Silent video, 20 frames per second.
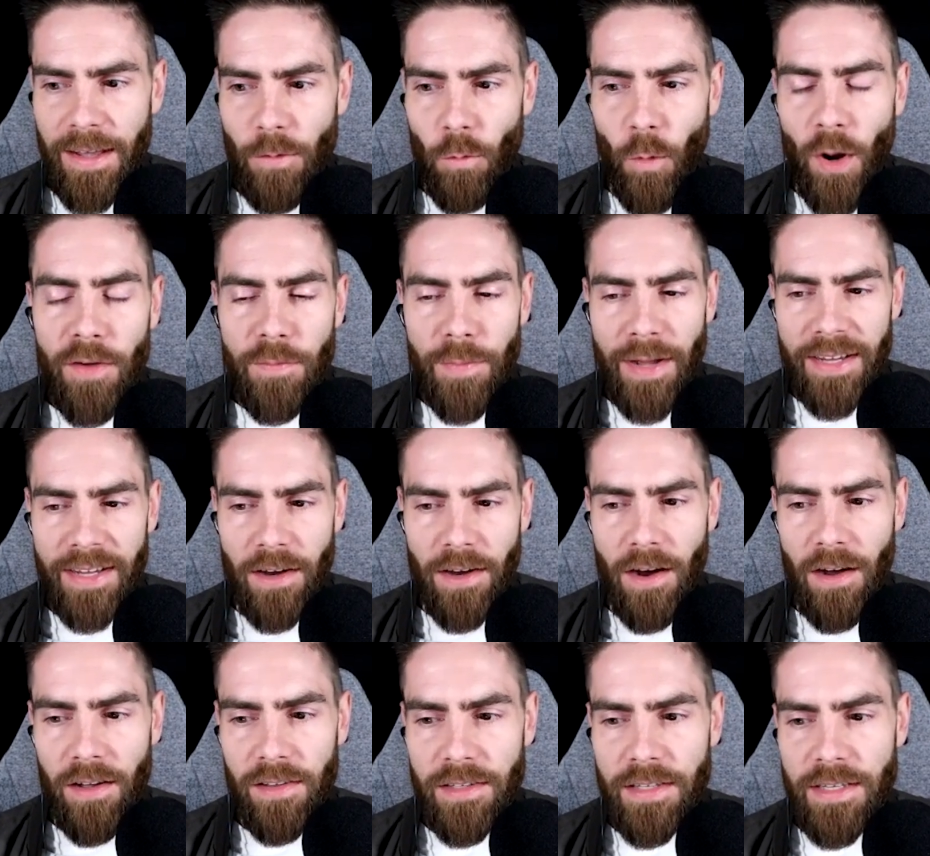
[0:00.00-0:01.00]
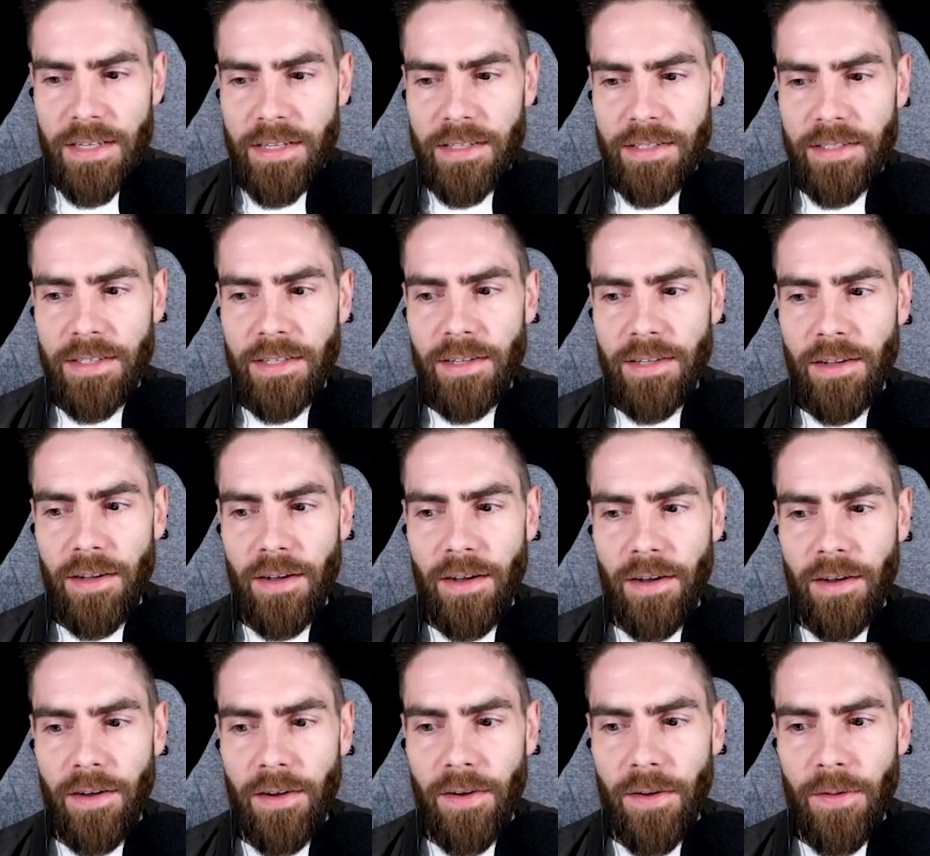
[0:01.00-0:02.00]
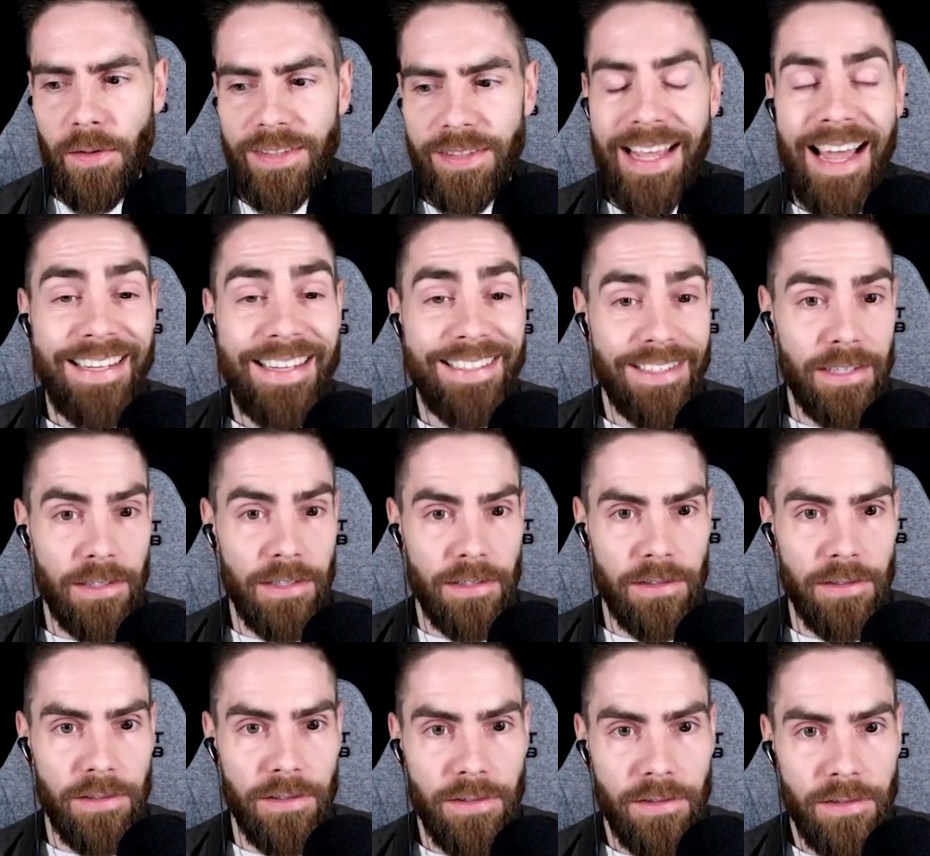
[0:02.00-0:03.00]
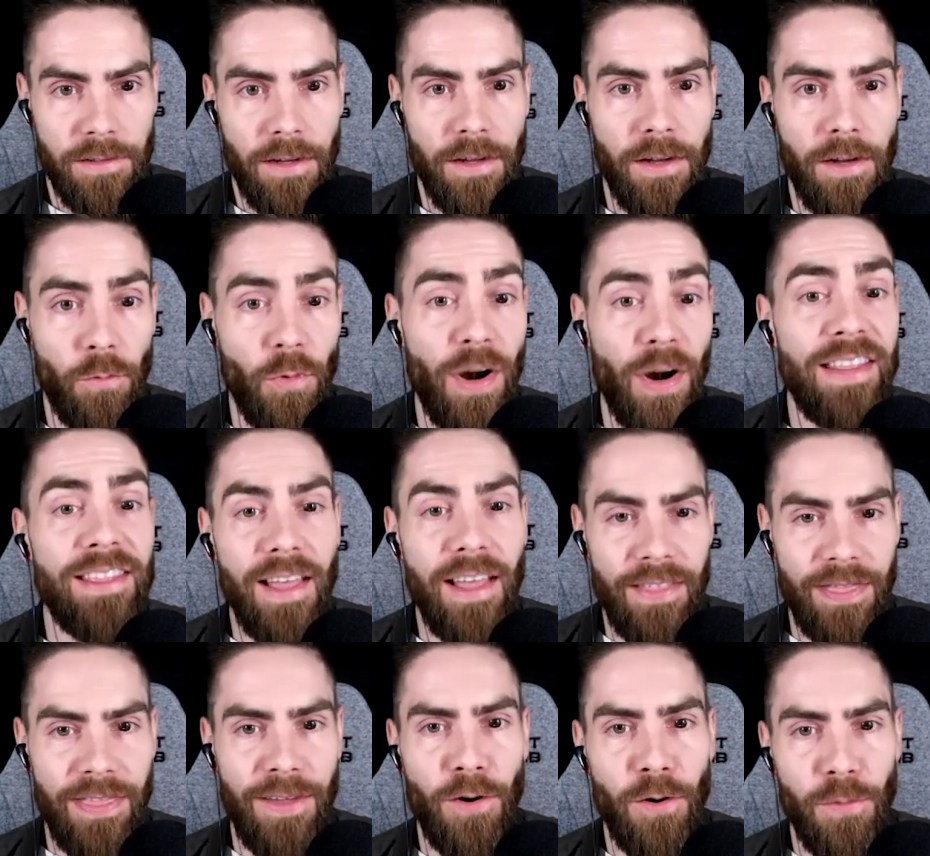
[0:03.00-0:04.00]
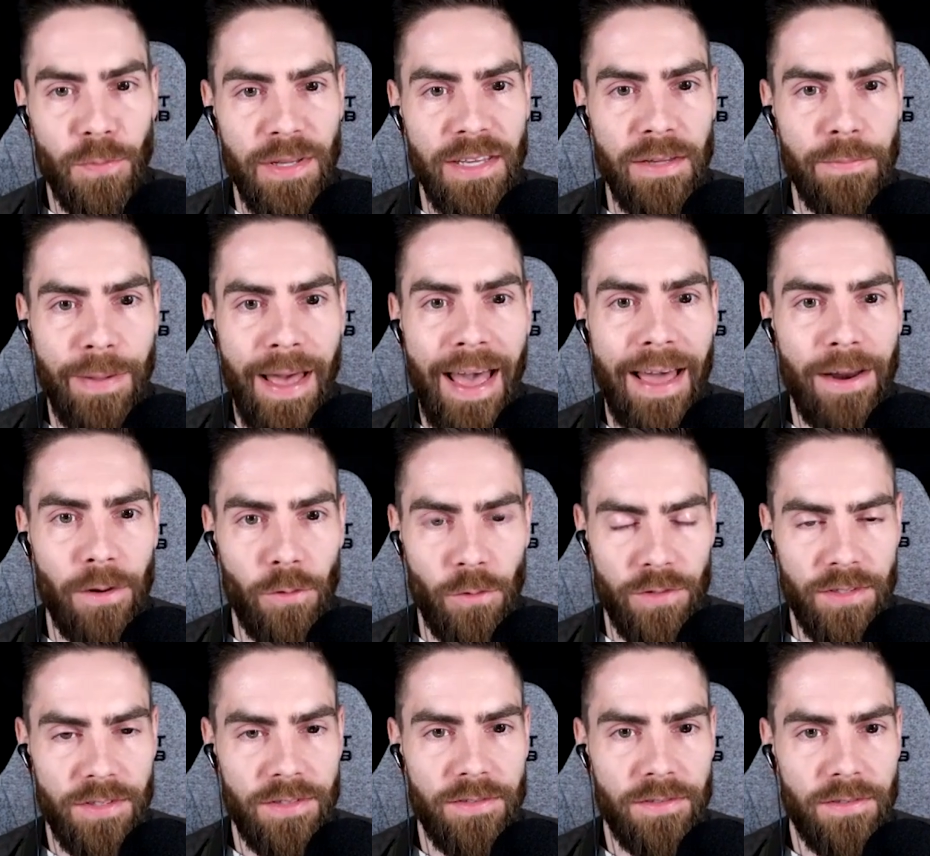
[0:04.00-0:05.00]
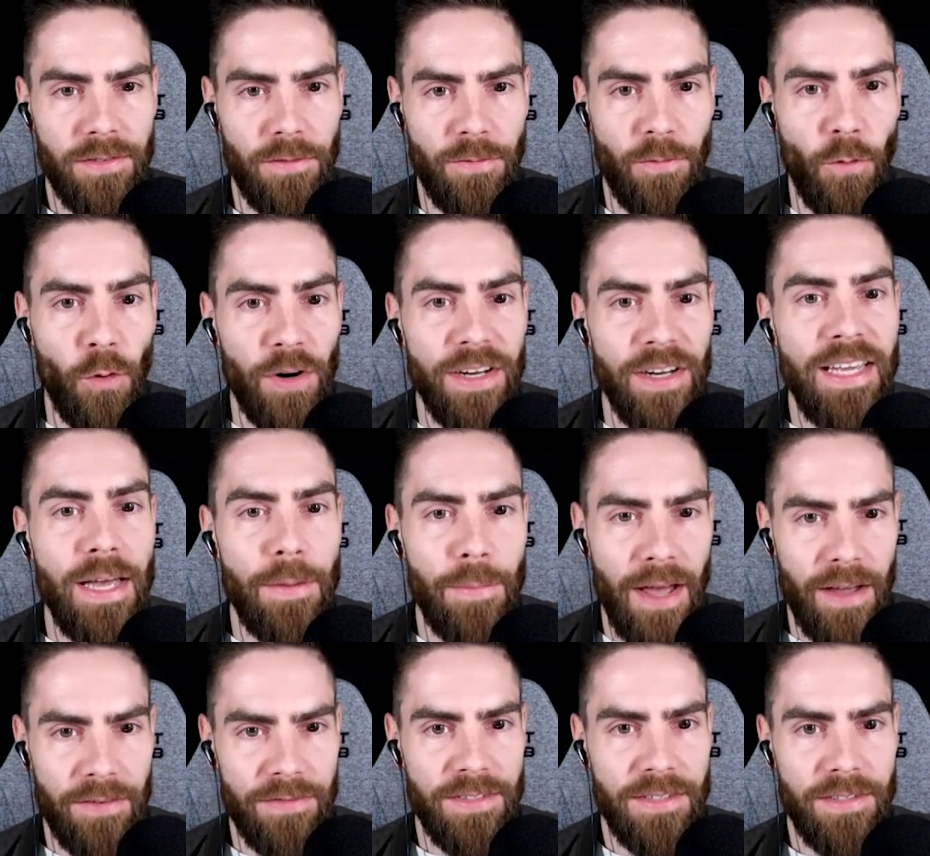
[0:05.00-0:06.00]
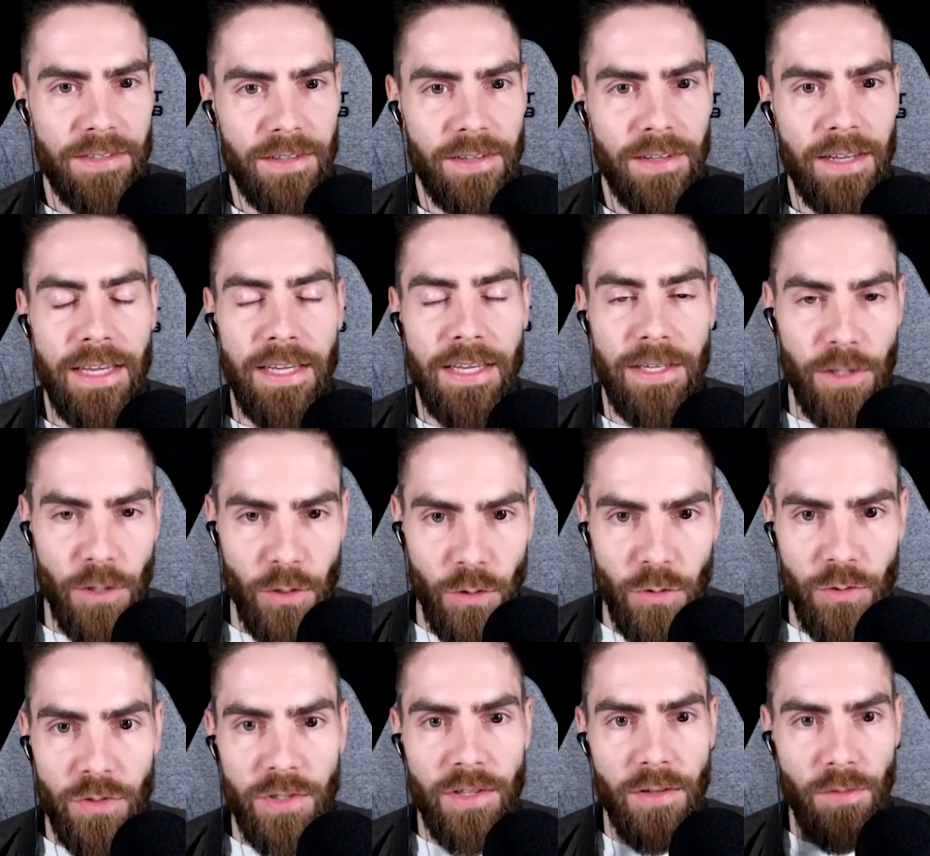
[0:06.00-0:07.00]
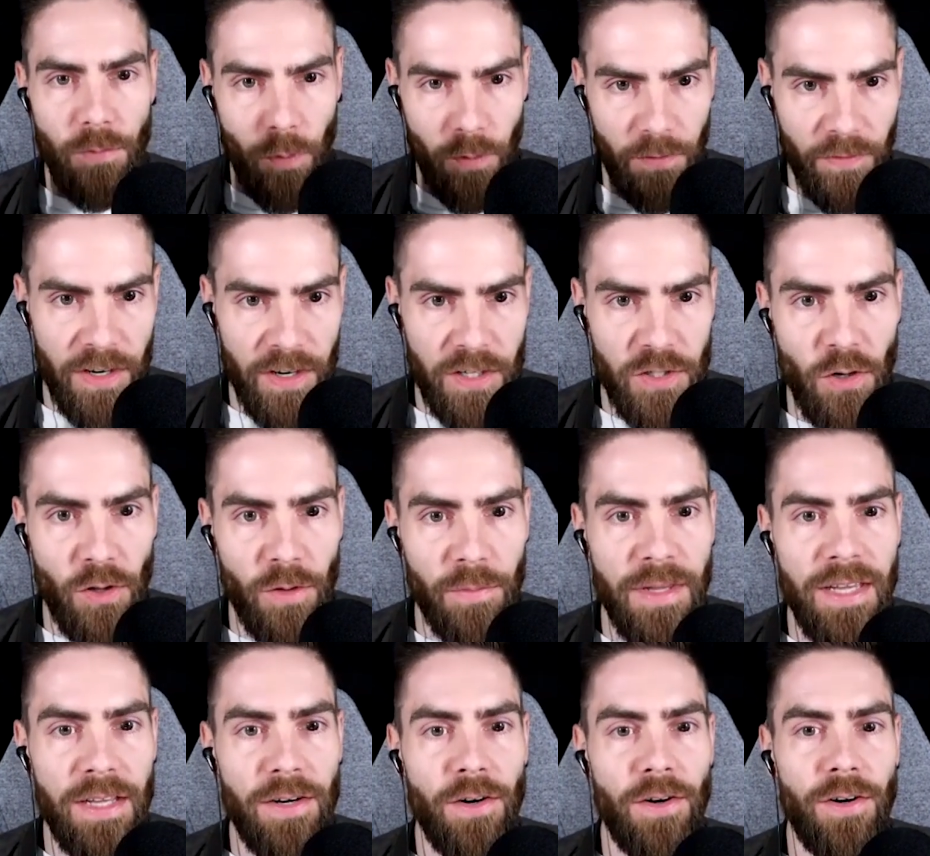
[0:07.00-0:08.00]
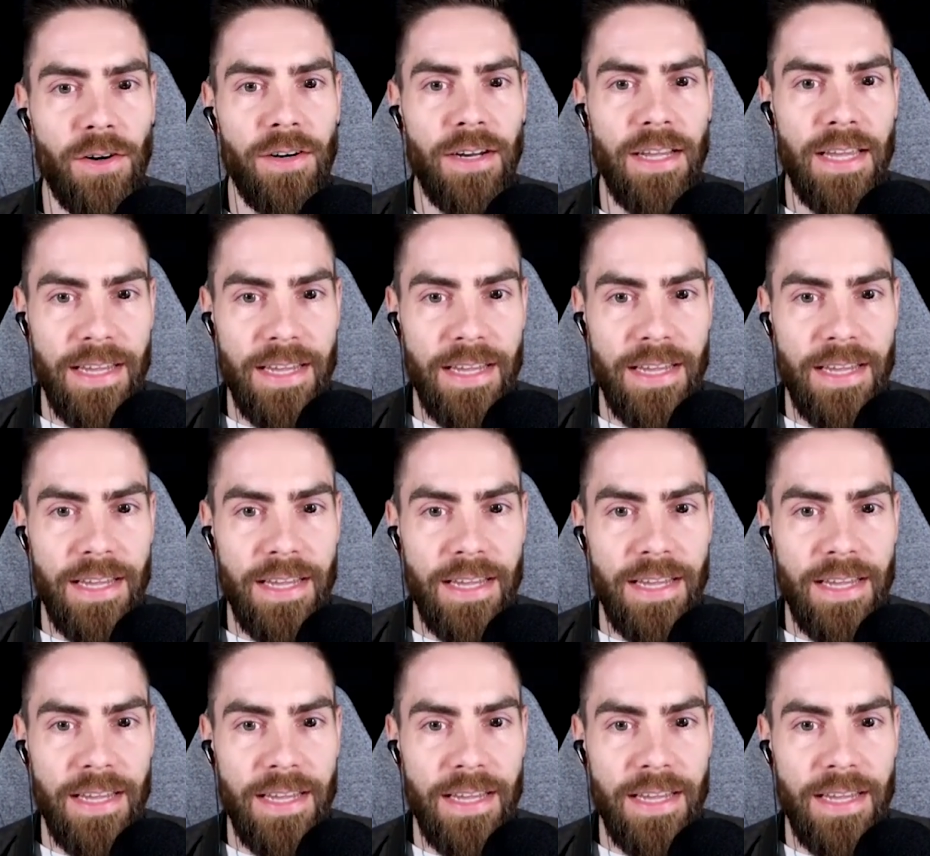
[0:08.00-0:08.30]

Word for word: One of my colleagues uh, tested uh, red light therapy panels for EMFs he used the professional meter.